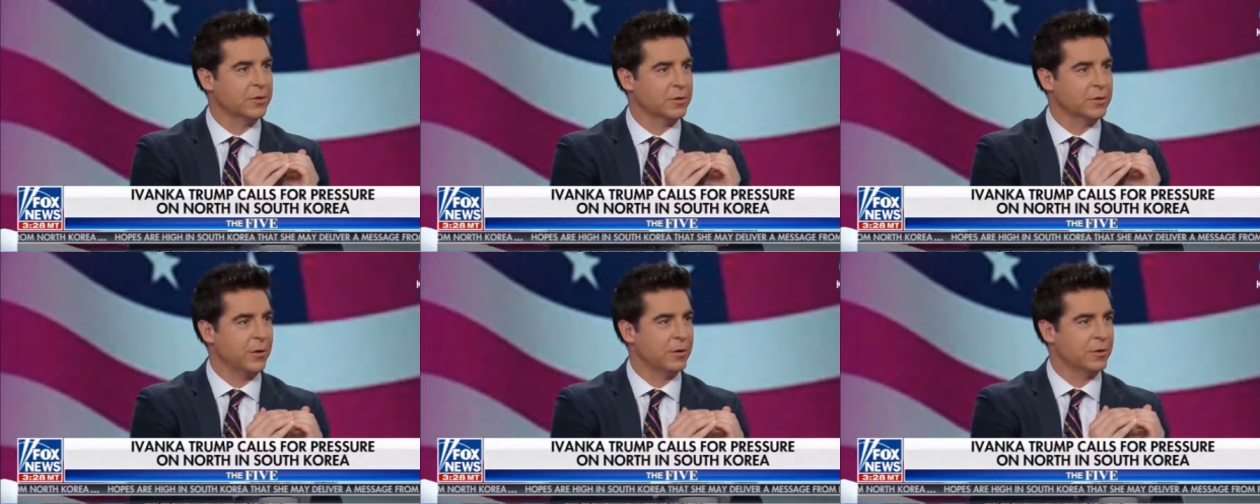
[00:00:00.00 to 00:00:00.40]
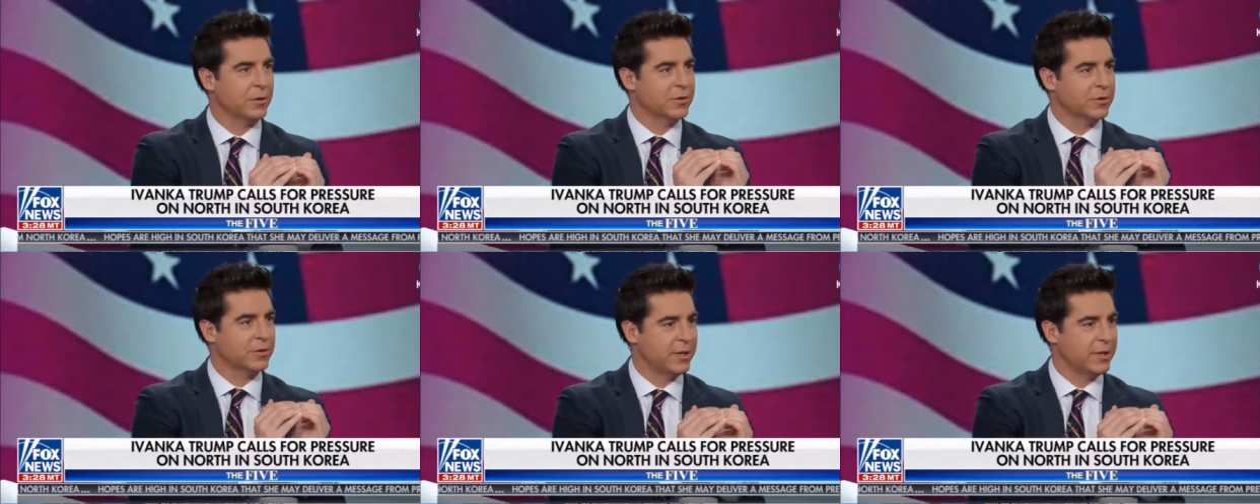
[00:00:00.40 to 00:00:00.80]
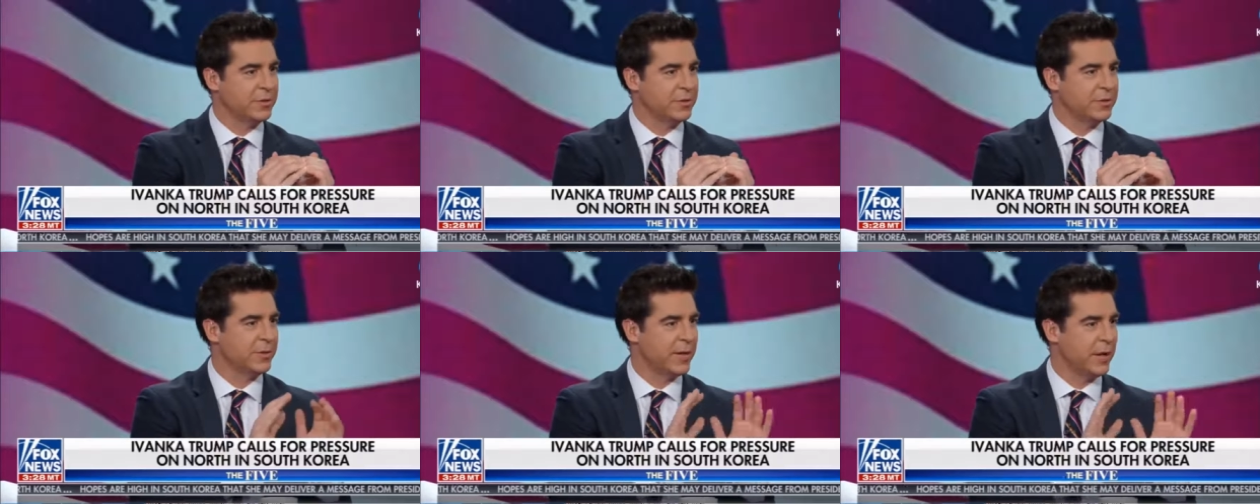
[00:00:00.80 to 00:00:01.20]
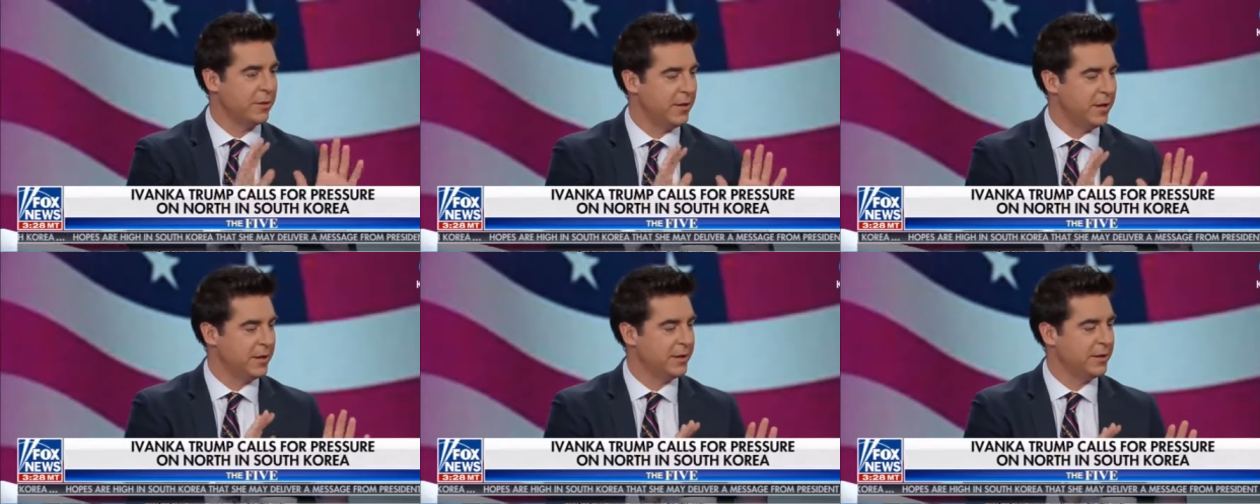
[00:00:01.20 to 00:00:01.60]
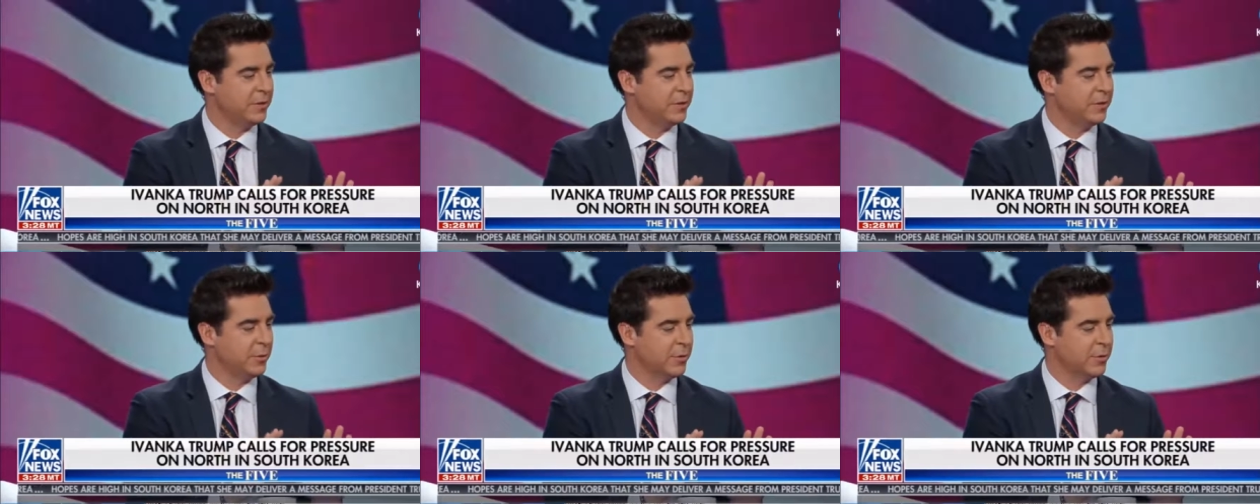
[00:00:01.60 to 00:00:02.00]
and stronger sanctions without letting
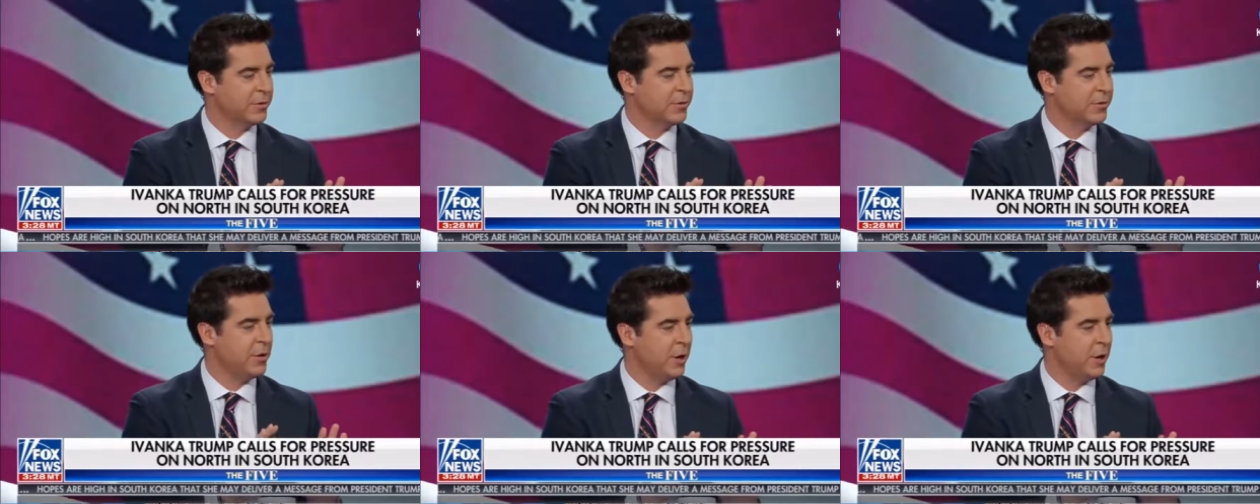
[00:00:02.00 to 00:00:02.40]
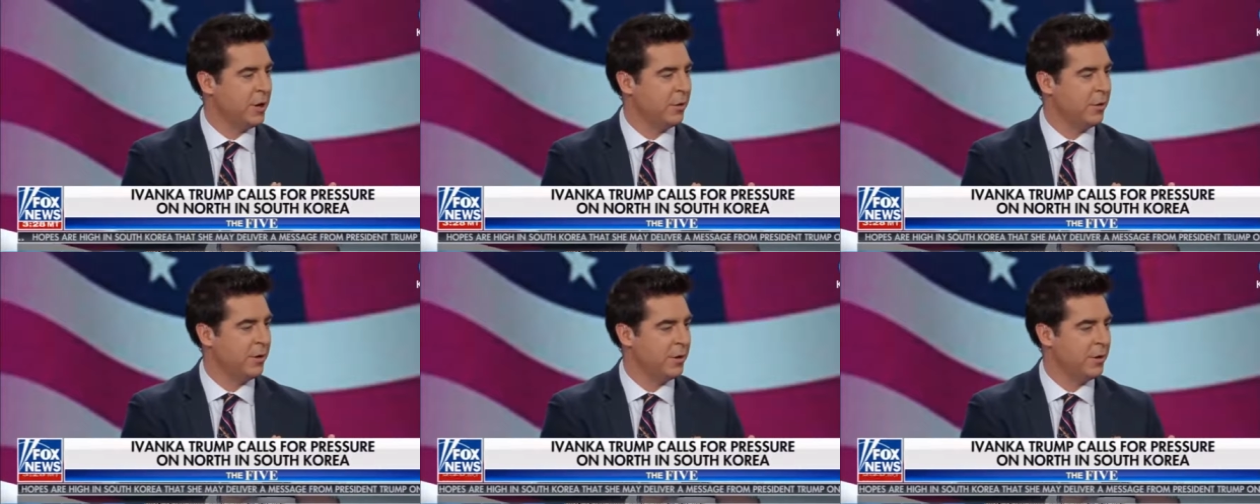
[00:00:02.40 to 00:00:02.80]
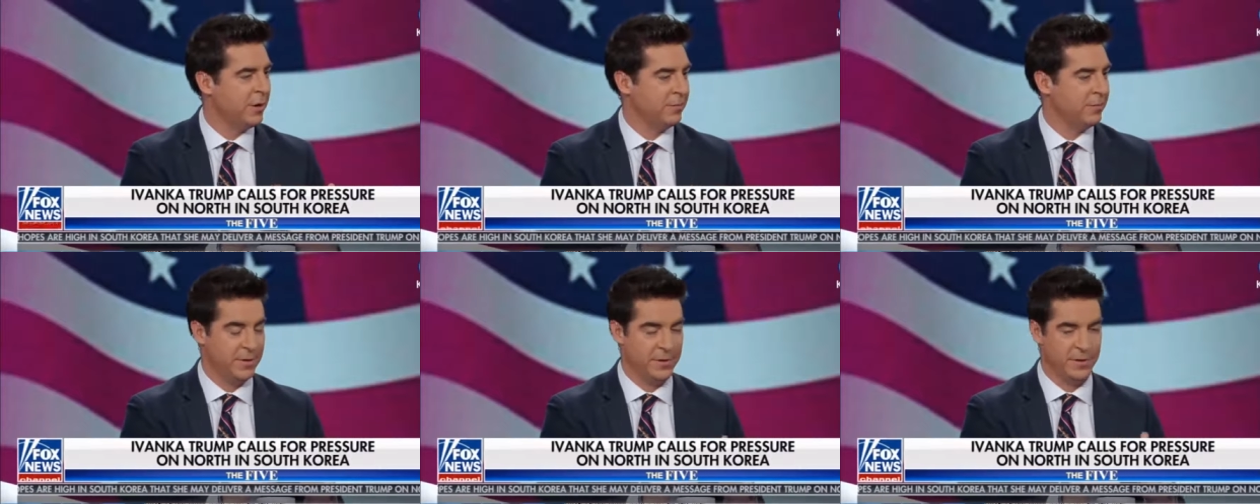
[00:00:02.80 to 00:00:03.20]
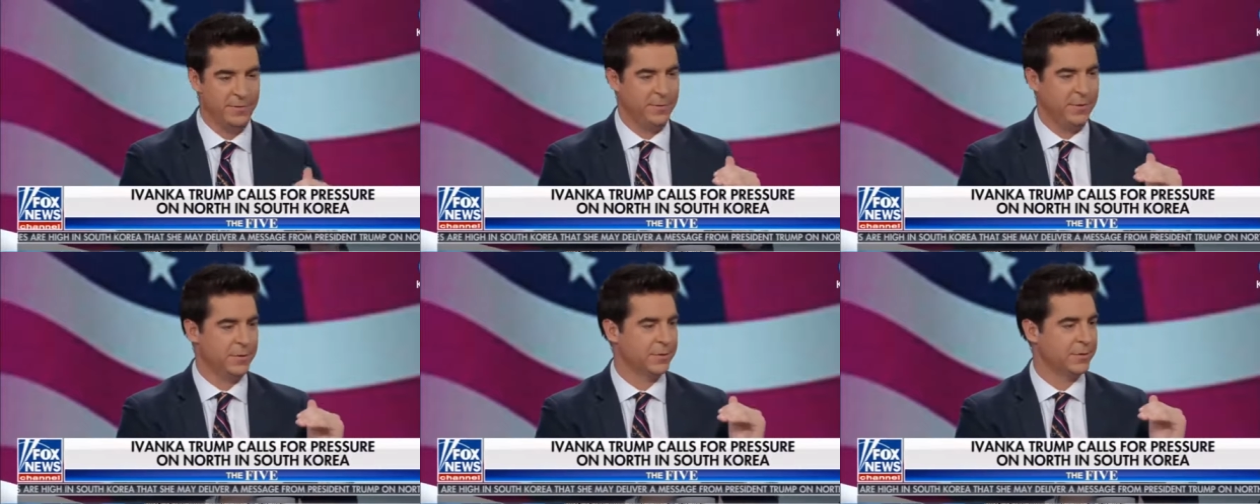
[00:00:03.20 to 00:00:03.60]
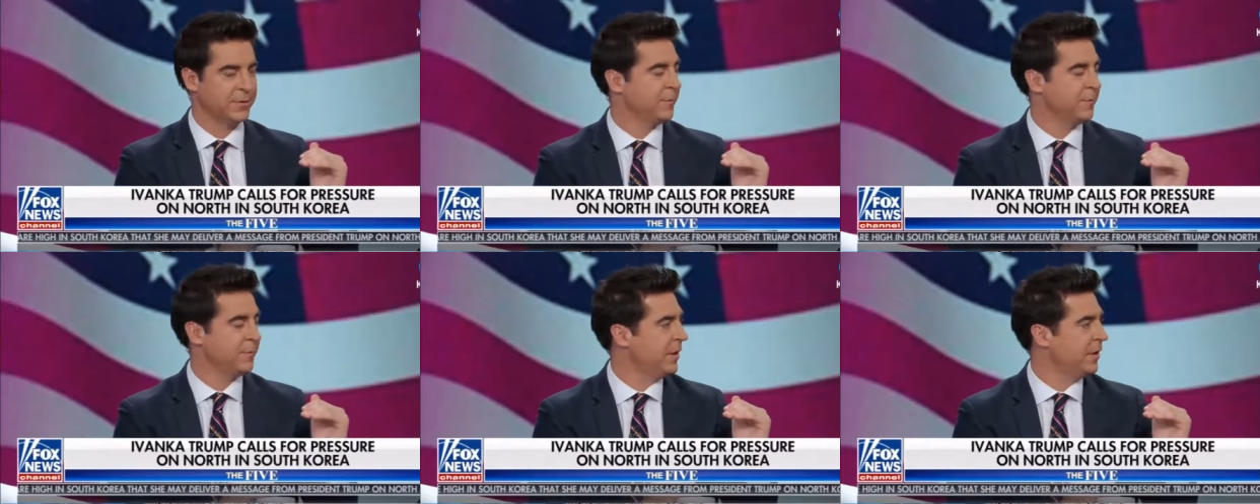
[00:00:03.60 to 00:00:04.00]
the North know there's a
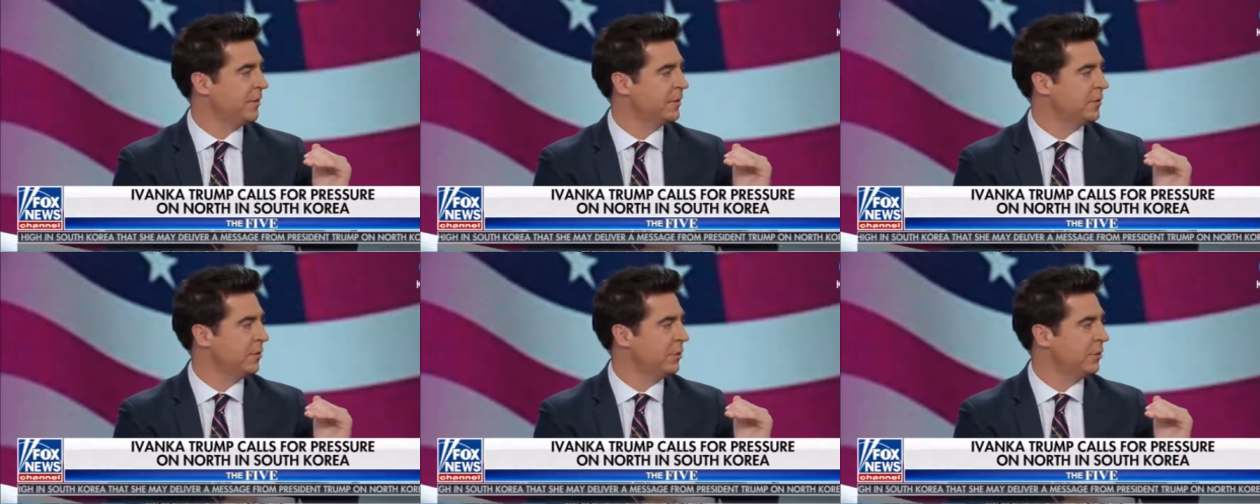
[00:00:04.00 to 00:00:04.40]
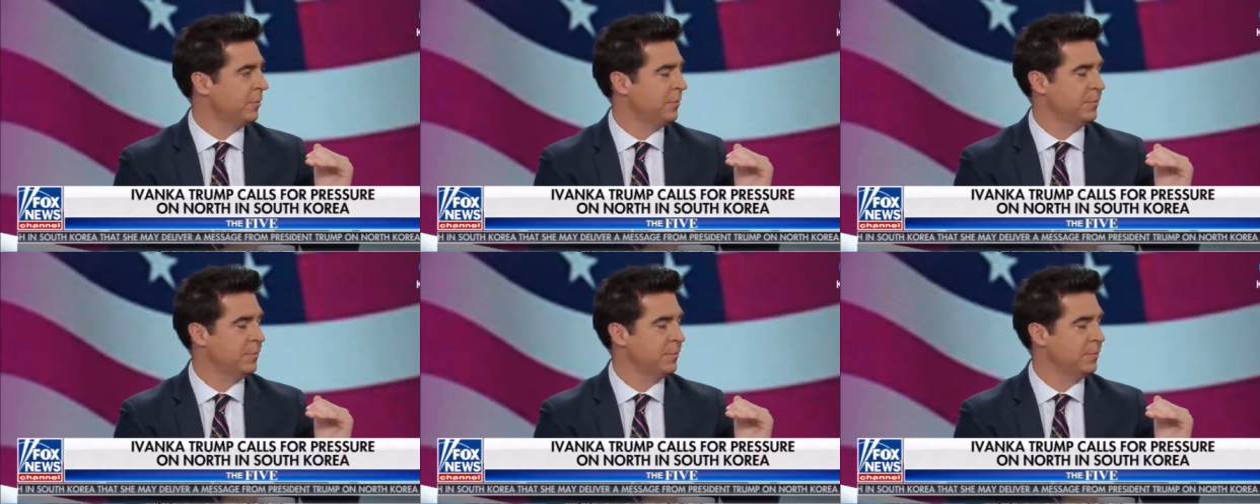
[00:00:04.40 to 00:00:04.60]
phase two.